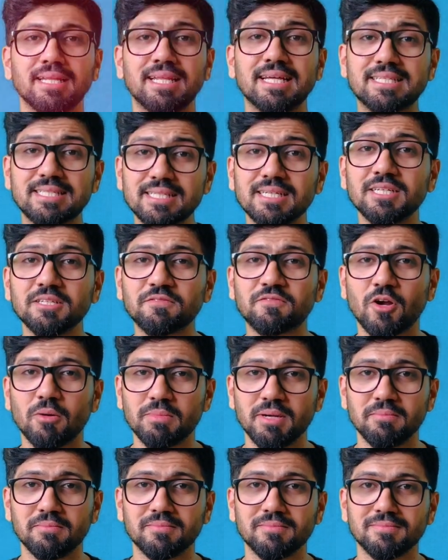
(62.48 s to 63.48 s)
Let's learn from
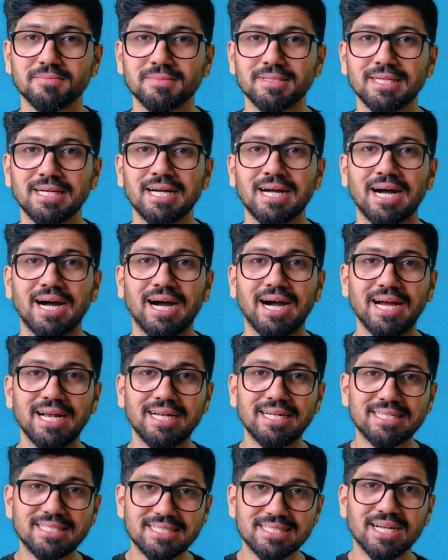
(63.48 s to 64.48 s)
him.
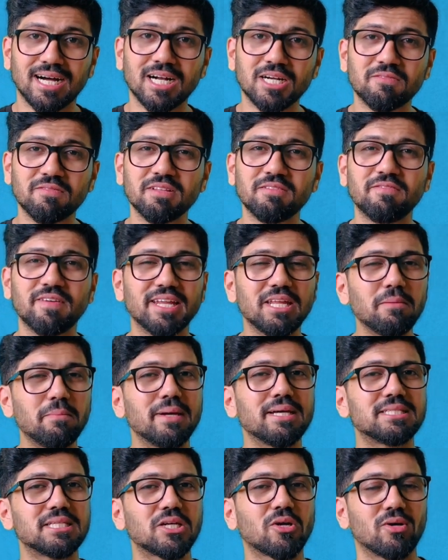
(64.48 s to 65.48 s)
I'll start with very
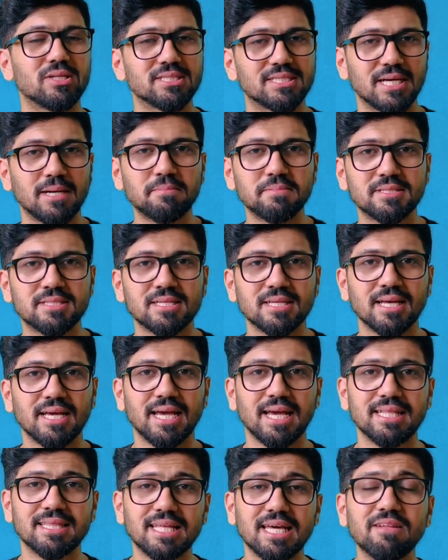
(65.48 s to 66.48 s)
basic concepts
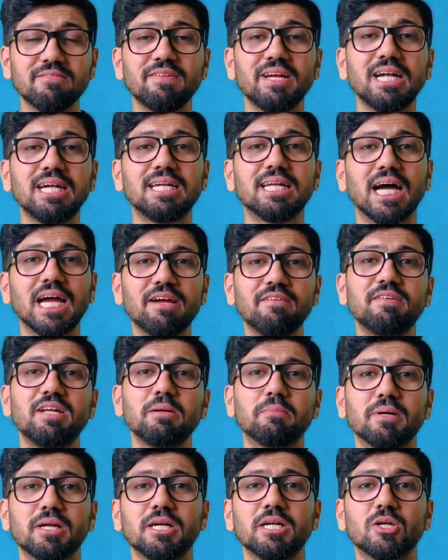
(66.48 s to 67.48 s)
and then we'll dive
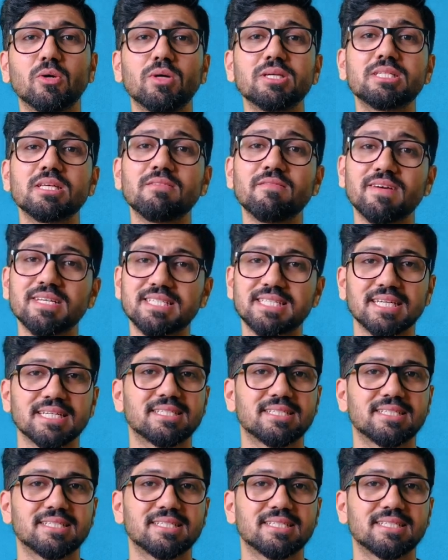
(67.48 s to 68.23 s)
deeper into his investing